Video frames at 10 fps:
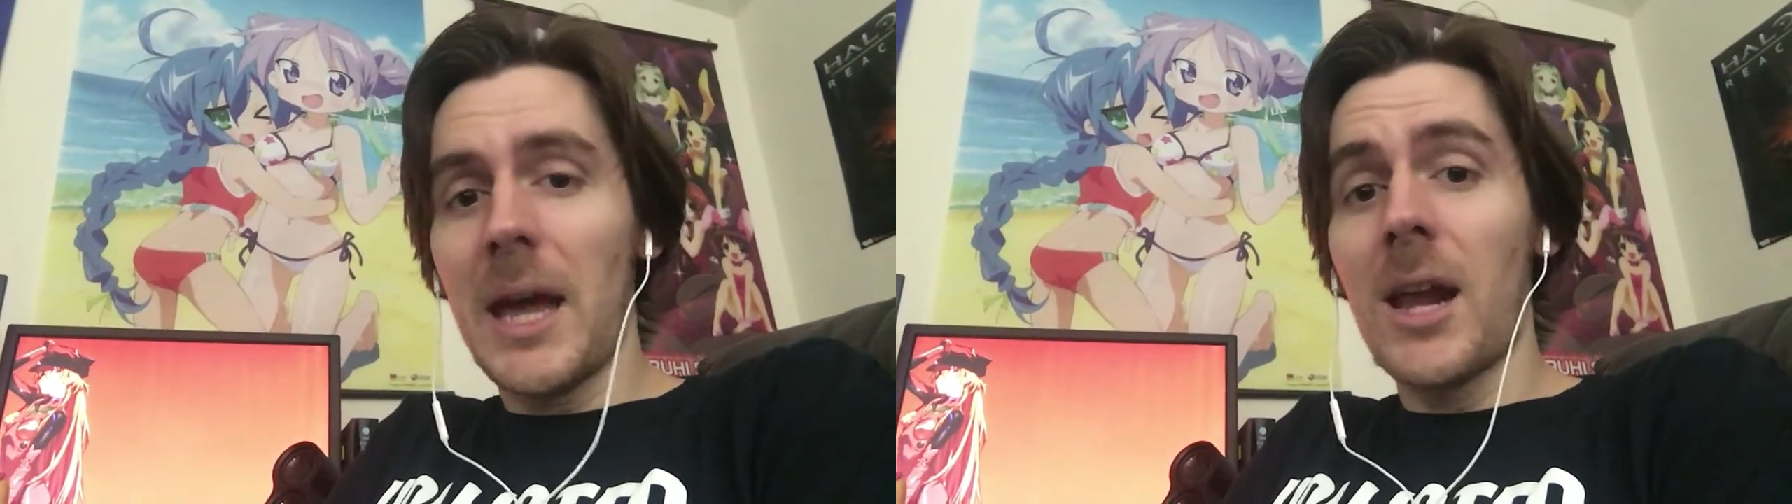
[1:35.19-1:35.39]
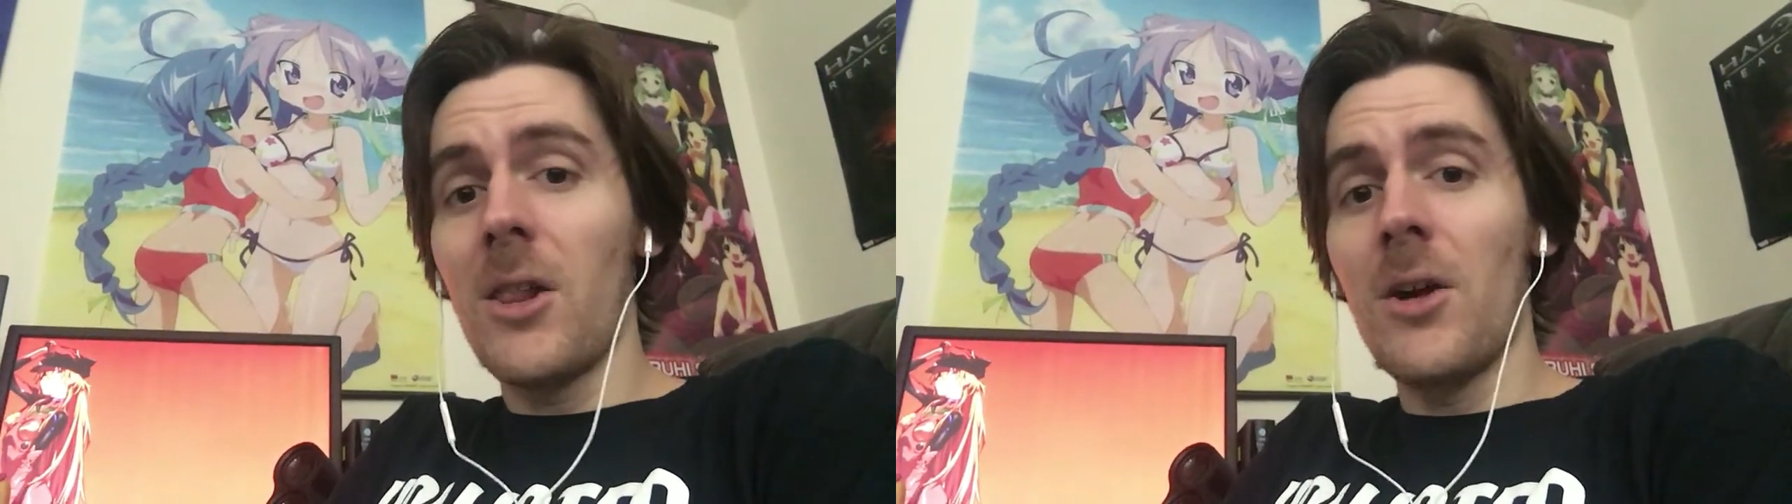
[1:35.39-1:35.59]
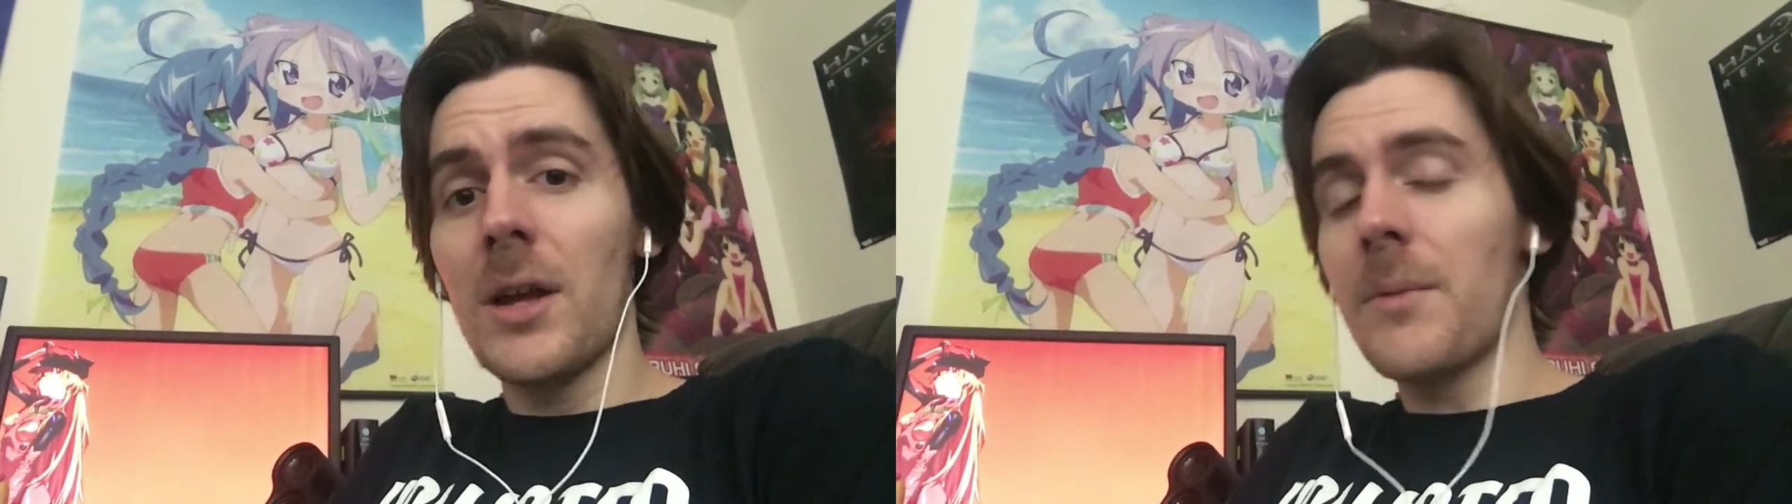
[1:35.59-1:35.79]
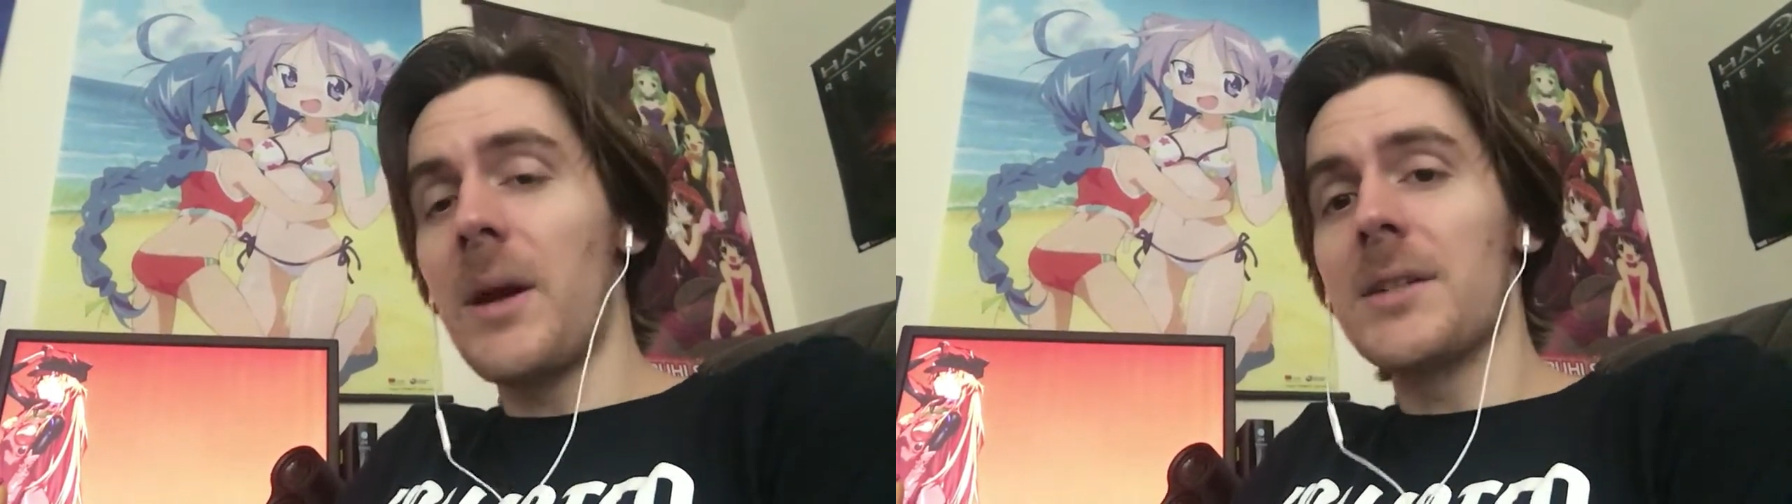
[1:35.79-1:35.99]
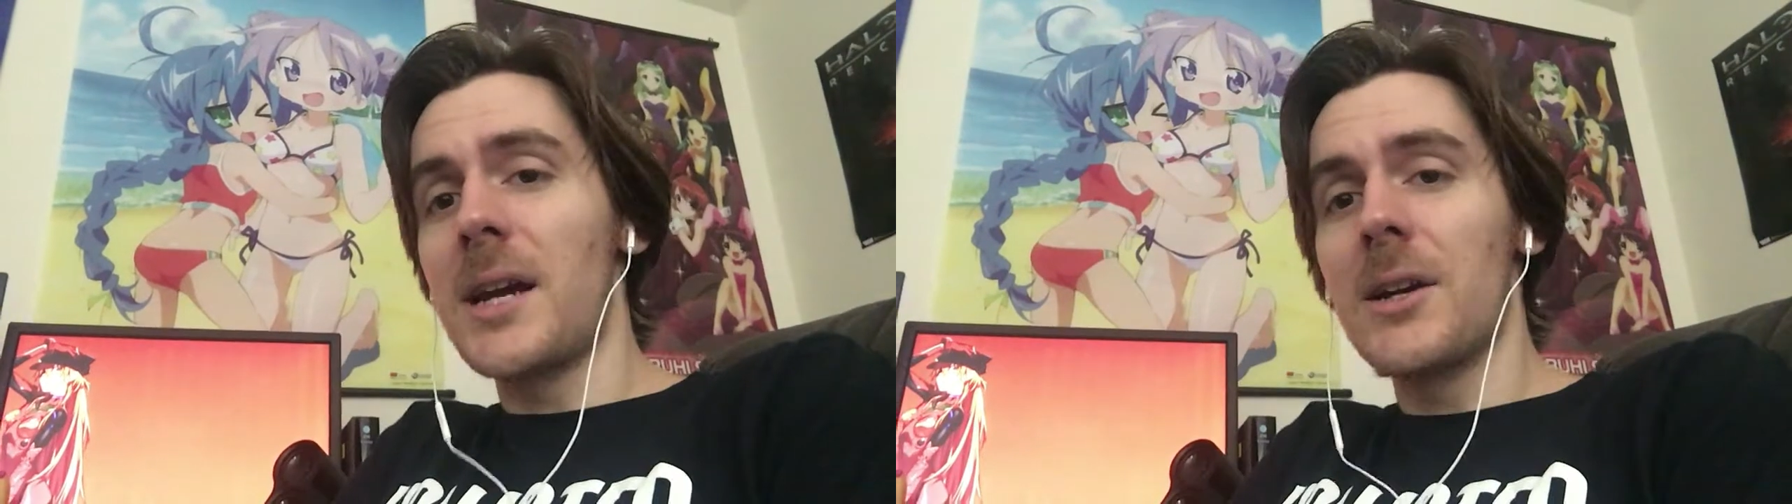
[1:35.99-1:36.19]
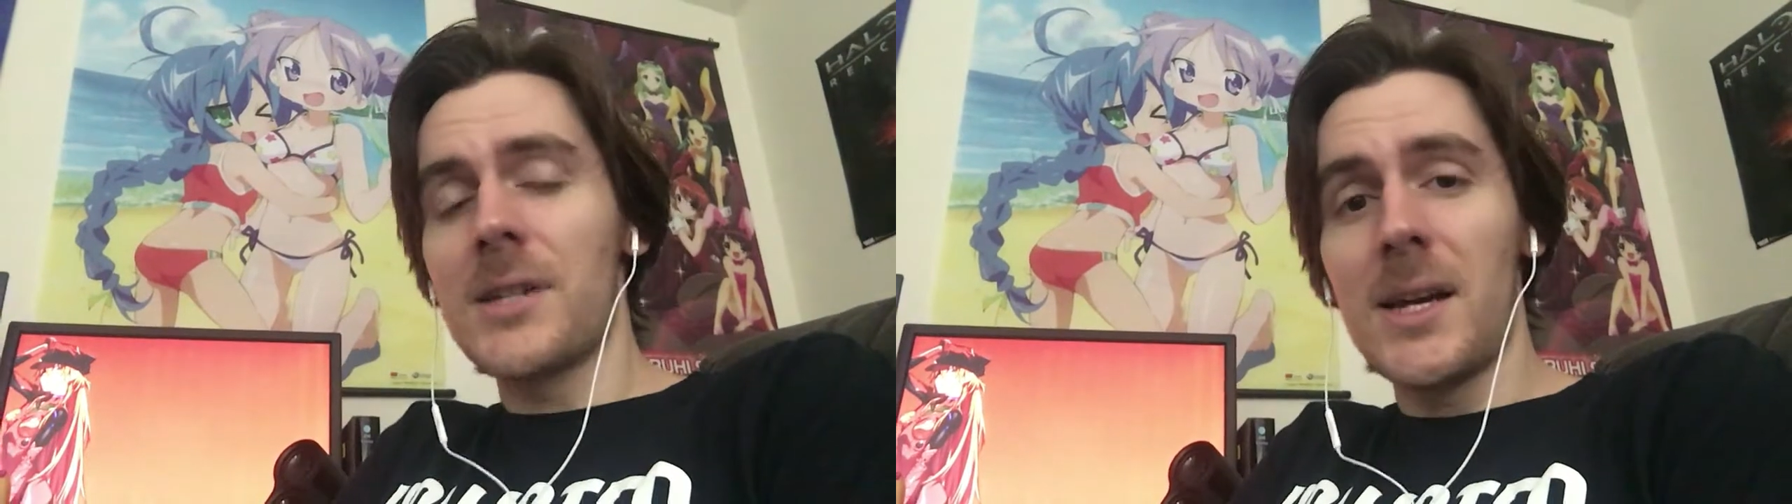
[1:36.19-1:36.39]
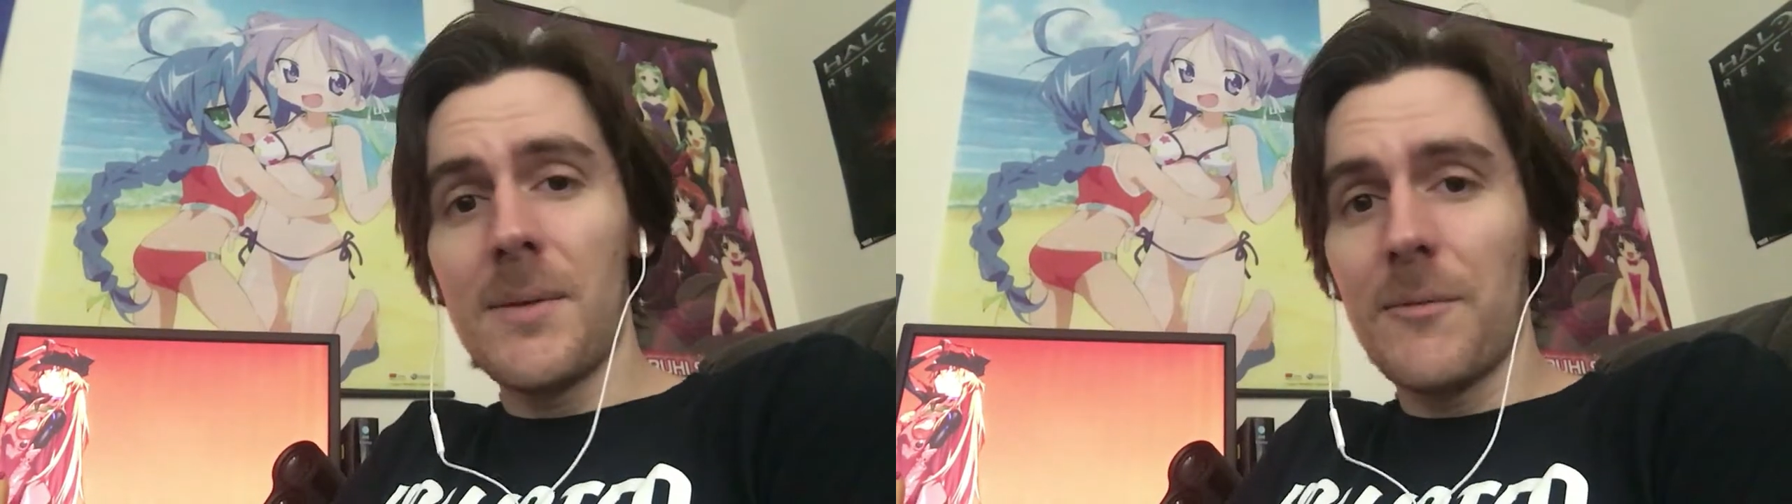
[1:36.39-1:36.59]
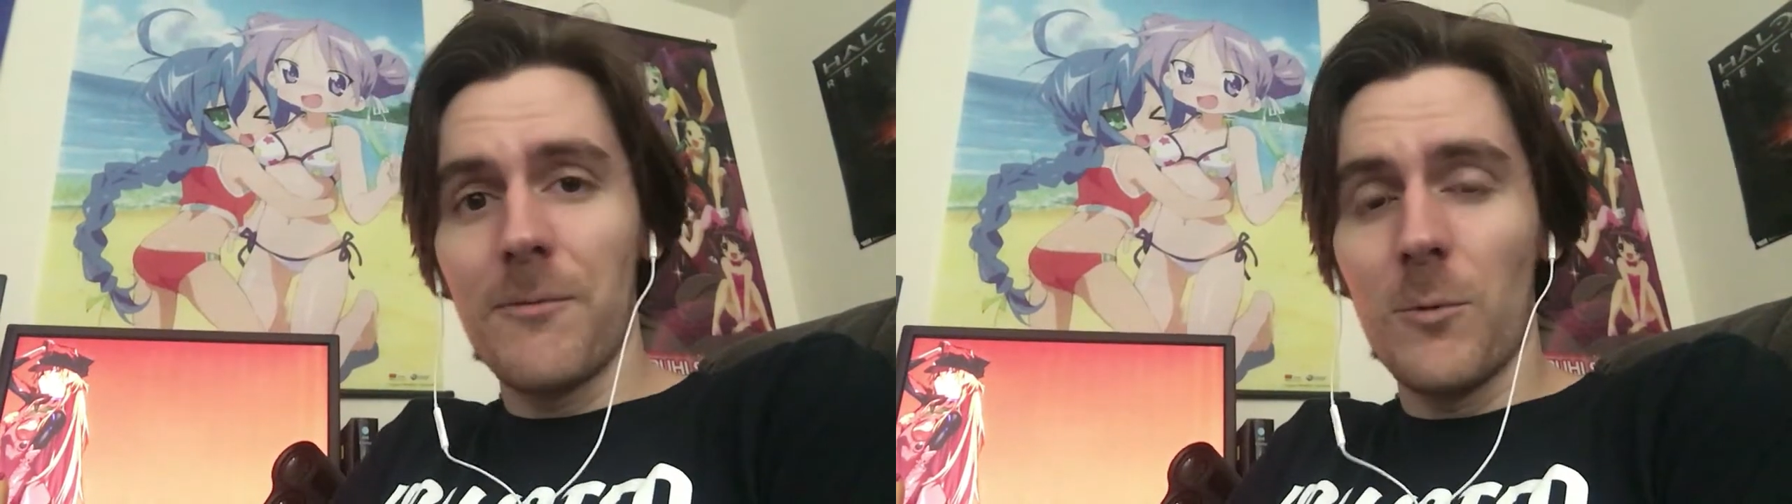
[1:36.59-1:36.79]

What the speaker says: cataloging my entire time